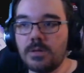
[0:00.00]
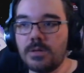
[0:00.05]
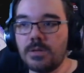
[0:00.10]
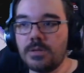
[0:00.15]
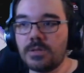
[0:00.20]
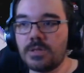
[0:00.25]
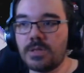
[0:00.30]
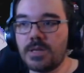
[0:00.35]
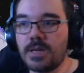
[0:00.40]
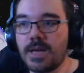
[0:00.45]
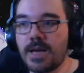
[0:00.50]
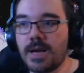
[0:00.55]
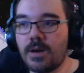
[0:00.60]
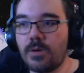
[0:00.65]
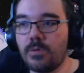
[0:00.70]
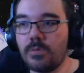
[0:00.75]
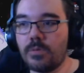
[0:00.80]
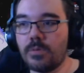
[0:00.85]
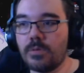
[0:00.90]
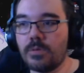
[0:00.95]
Now,
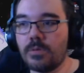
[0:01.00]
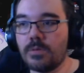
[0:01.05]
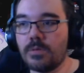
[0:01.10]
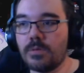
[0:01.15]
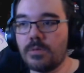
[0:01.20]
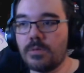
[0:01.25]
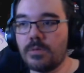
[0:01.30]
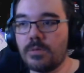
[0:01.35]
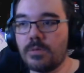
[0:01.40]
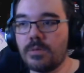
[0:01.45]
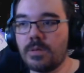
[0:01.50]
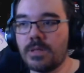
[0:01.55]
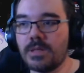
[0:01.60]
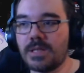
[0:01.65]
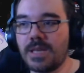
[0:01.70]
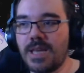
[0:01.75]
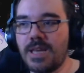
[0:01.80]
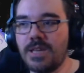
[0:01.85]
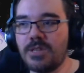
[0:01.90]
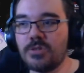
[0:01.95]
there's
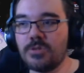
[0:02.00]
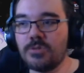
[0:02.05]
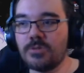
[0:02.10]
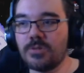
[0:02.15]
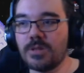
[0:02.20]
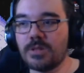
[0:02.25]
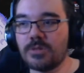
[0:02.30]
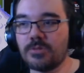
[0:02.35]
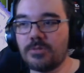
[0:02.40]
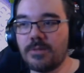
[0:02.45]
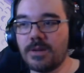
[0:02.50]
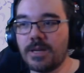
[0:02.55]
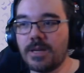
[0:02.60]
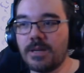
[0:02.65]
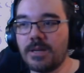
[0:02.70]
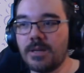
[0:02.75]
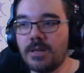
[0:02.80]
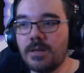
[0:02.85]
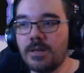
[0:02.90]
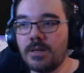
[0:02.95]
issues with this already.
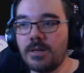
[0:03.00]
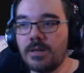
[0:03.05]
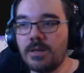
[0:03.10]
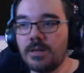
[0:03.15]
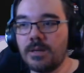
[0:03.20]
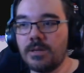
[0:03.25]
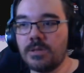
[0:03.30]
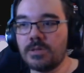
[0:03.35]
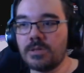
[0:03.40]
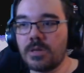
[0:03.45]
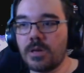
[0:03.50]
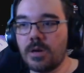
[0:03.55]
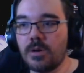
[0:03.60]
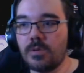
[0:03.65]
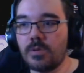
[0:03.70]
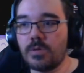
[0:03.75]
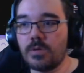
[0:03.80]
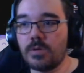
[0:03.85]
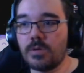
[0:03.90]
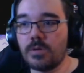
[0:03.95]
So,
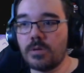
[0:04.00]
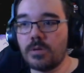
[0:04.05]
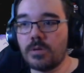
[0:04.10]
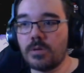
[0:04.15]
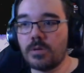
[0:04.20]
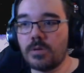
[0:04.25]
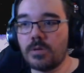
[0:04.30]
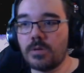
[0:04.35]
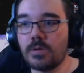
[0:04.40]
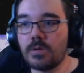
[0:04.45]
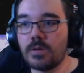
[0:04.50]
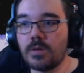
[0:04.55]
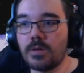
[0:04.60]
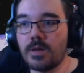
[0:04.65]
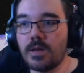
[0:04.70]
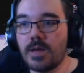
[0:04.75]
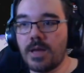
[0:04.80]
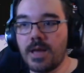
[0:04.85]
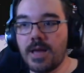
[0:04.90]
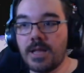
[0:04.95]

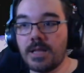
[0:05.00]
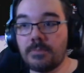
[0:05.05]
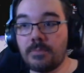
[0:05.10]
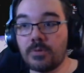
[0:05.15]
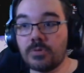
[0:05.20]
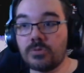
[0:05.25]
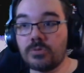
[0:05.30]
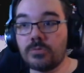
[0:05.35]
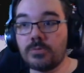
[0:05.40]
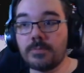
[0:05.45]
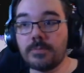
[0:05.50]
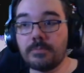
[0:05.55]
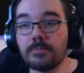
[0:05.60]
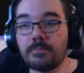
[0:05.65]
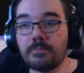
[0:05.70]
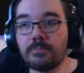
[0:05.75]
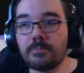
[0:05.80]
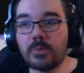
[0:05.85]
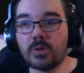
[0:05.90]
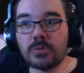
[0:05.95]
it's possible
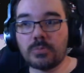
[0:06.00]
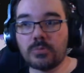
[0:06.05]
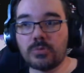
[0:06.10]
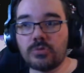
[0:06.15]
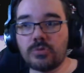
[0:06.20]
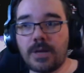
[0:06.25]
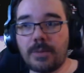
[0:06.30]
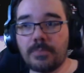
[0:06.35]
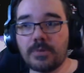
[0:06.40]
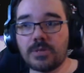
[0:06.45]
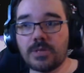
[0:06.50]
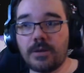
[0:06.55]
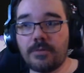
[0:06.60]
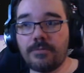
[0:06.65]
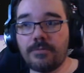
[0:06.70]
to trap yourself.